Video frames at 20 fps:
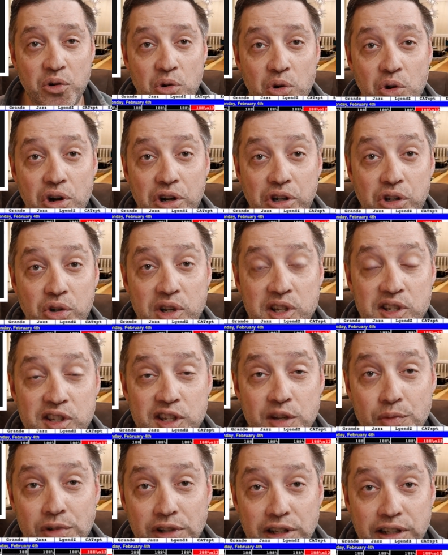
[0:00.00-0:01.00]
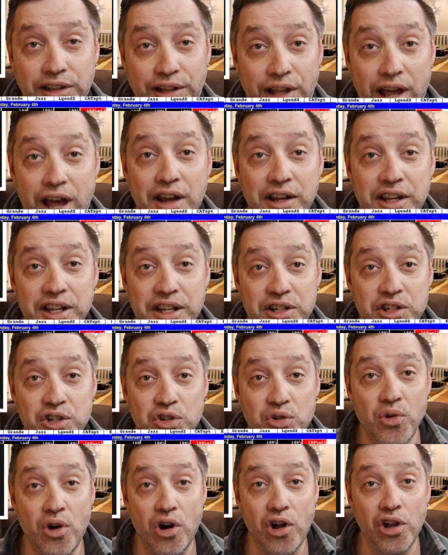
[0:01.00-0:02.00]
or you can simply log in
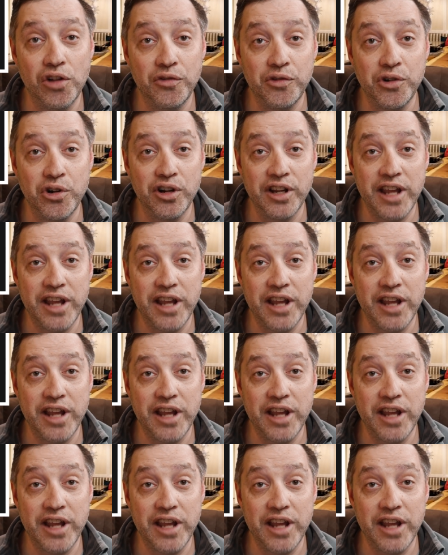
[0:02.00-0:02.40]
to all of your